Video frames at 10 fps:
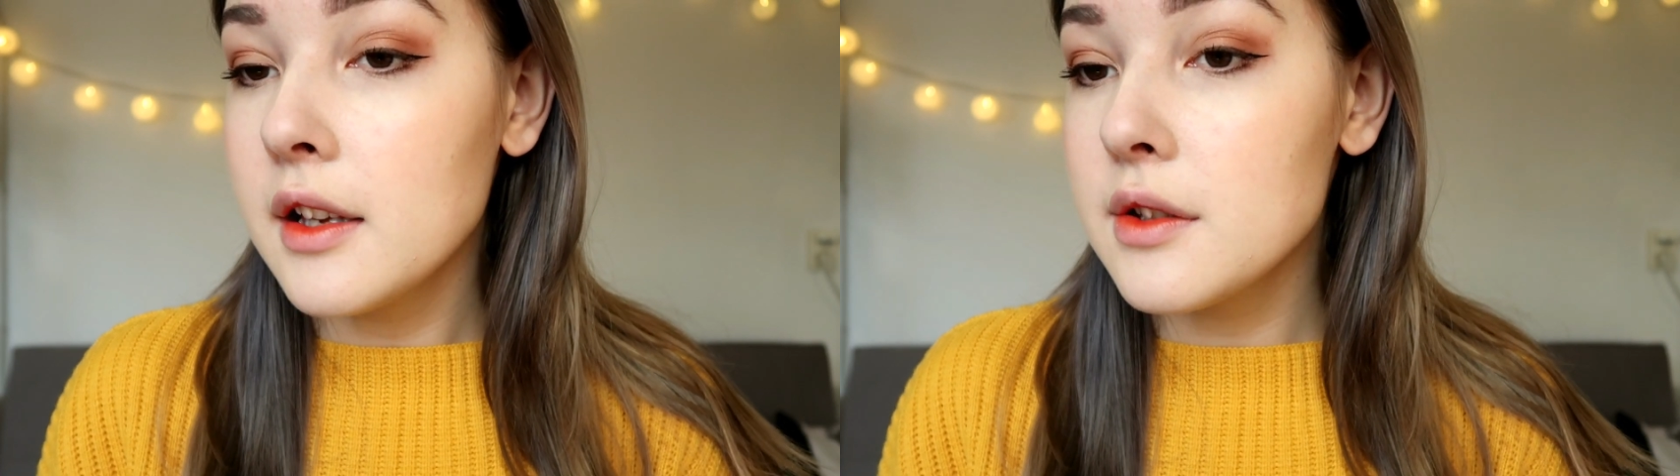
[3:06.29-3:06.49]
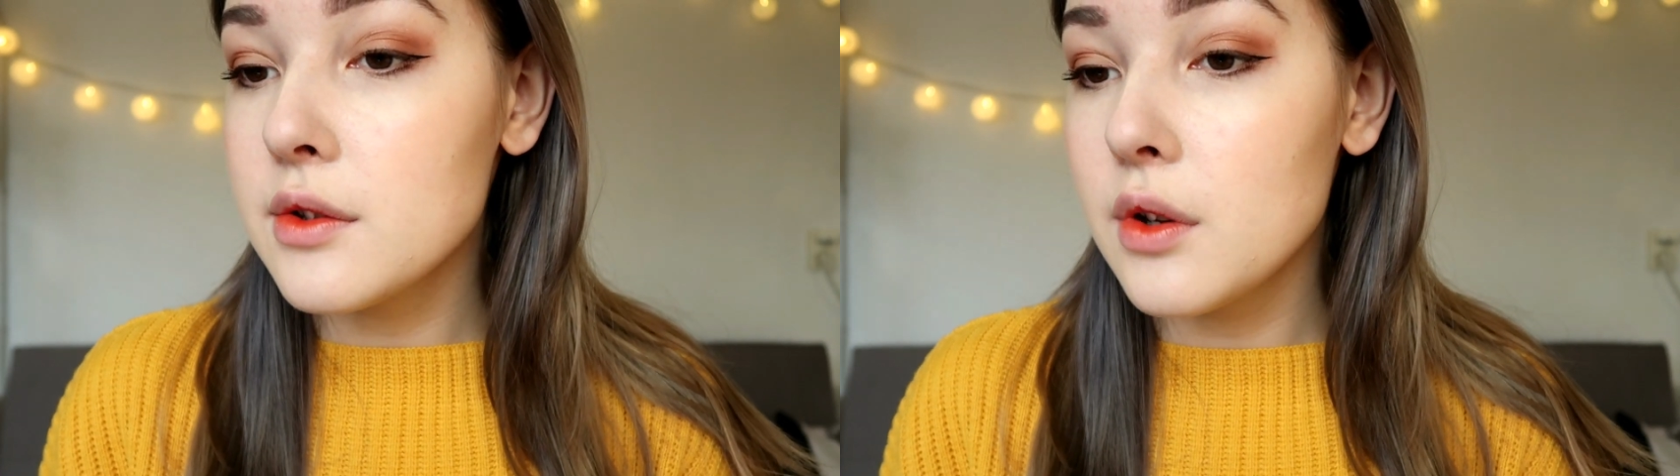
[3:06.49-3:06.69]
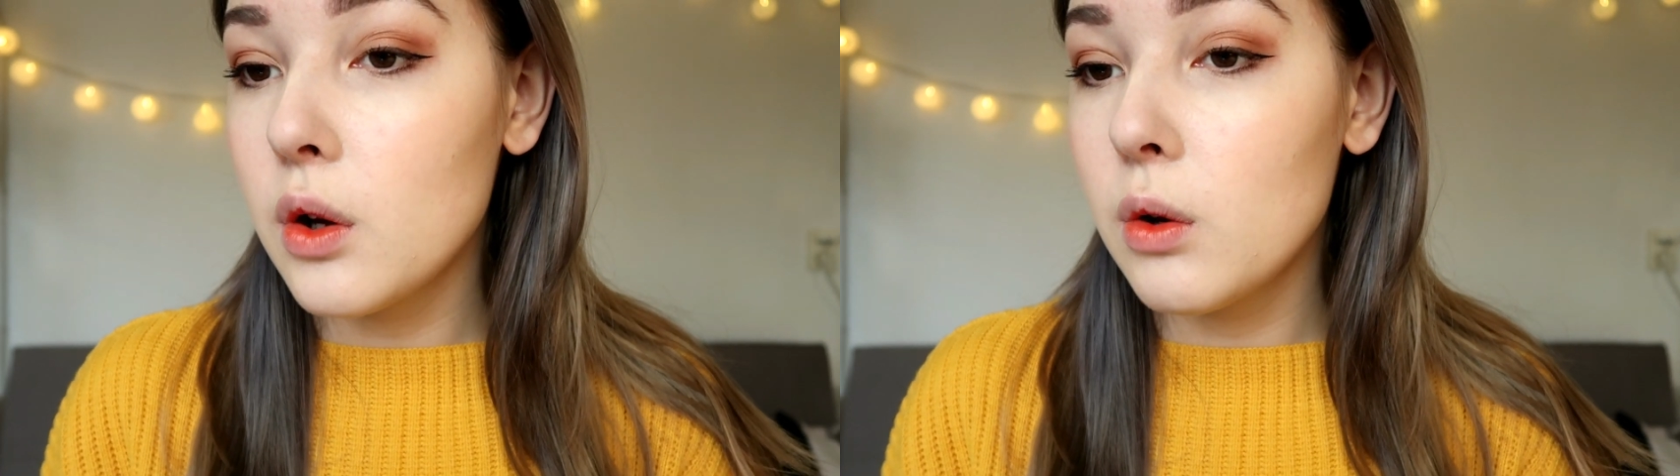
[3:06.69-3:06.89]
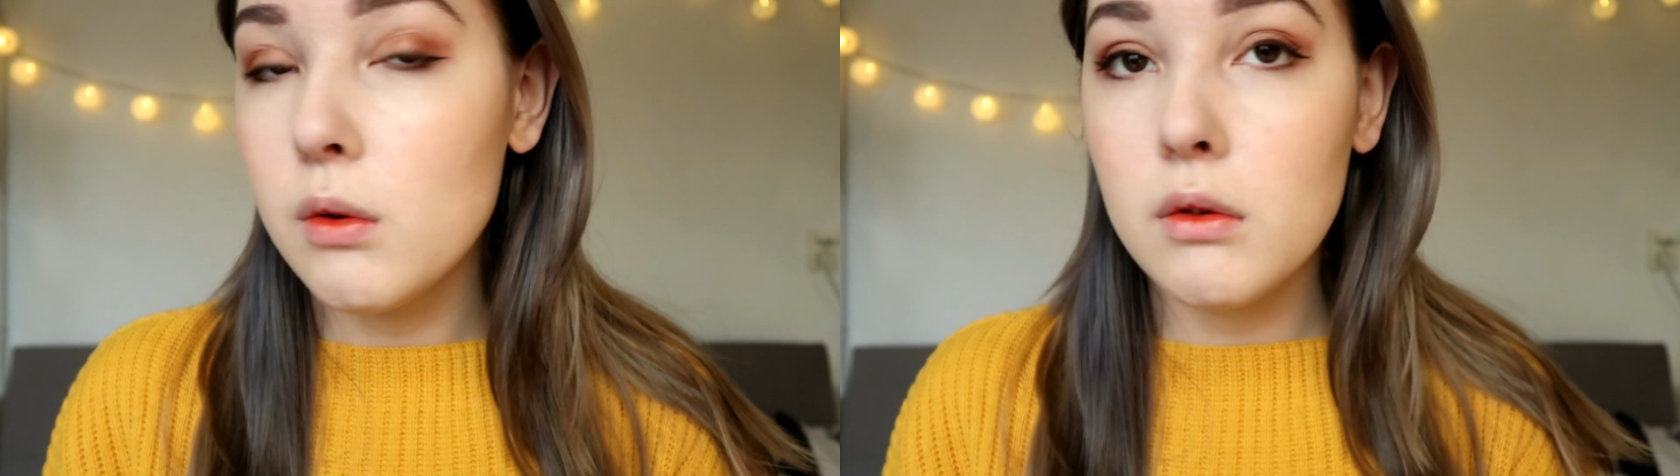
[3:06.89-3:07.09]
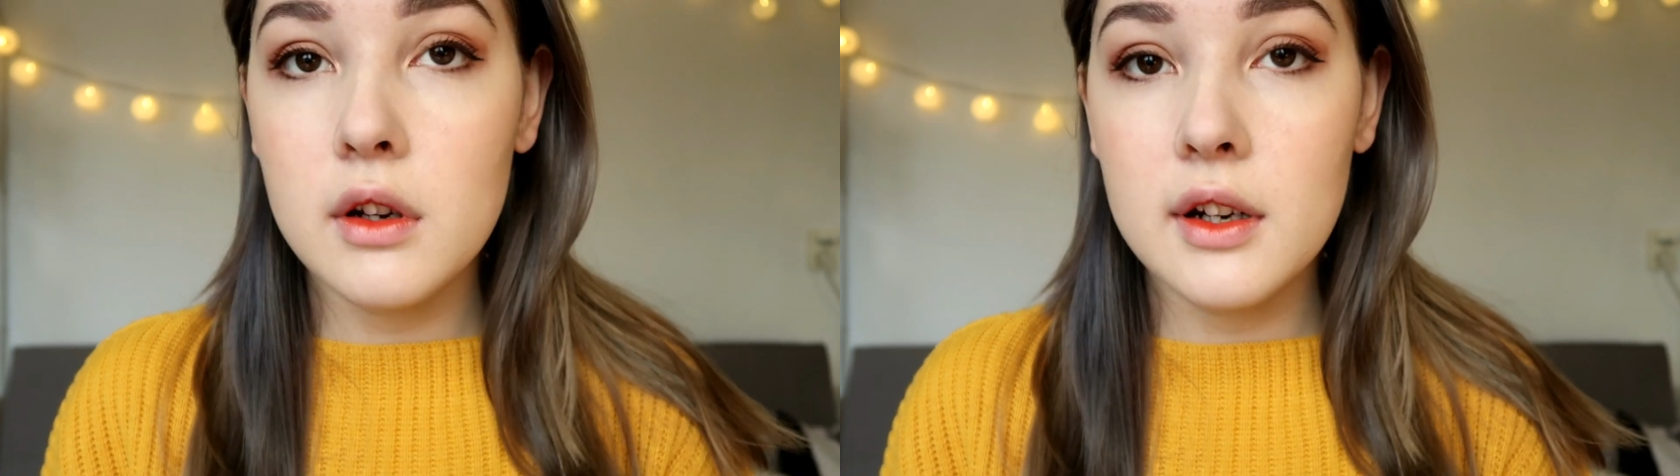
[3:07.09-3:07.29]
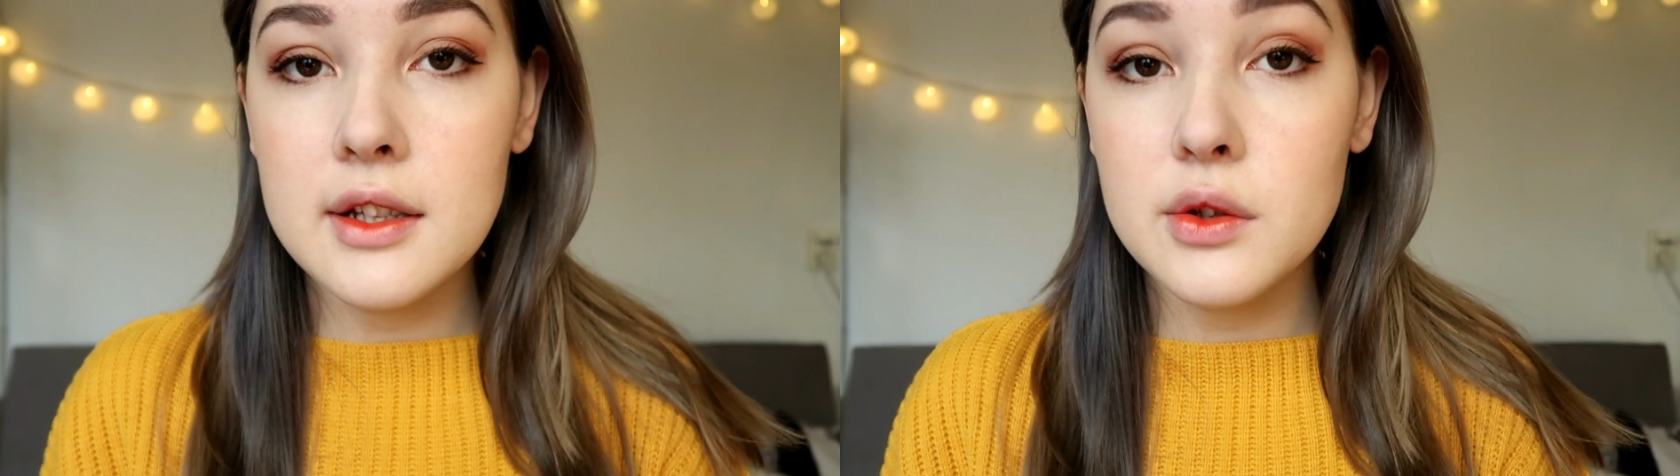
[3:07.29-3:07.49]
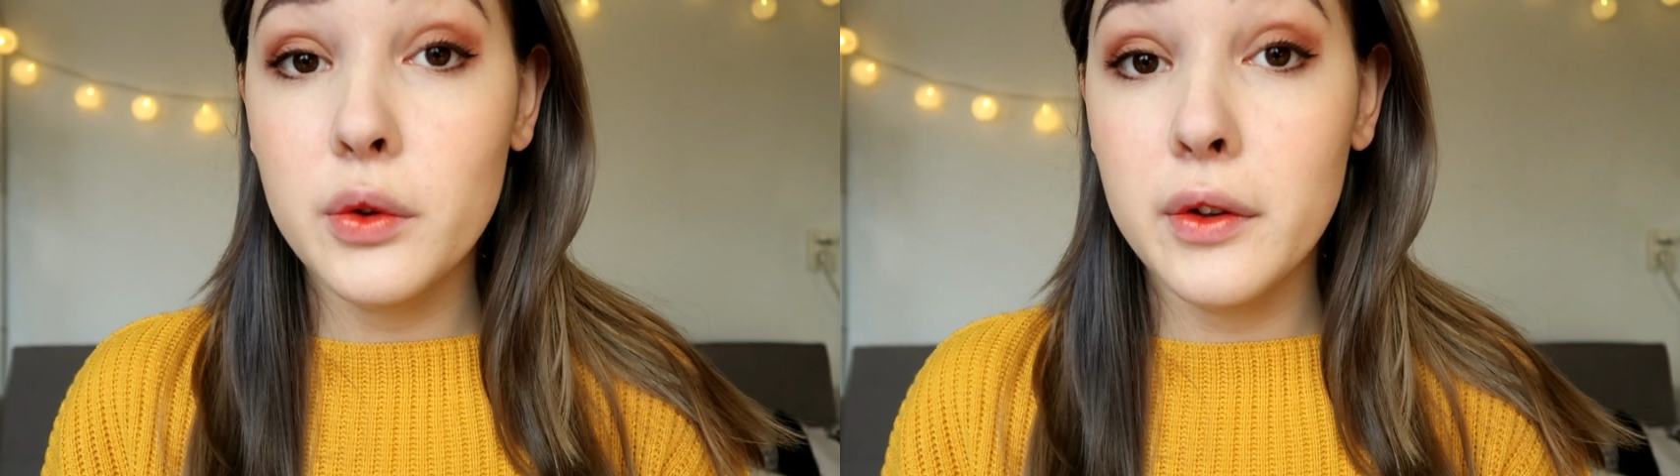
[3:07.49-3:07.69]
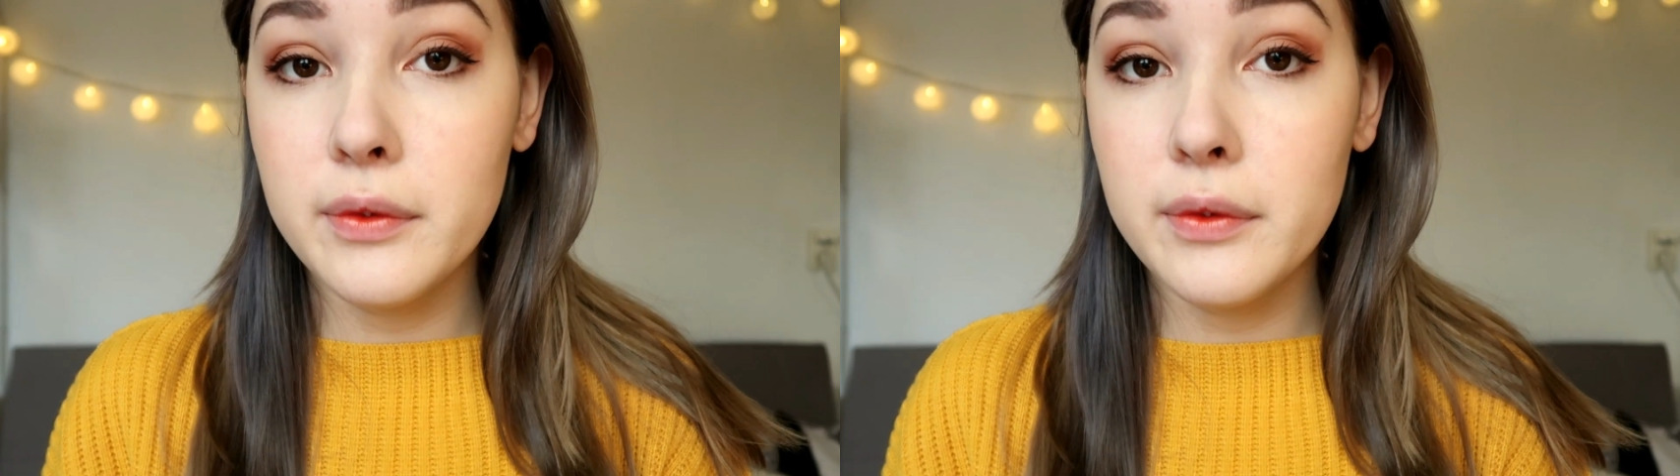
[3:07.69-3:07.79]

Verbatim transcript: So let's do a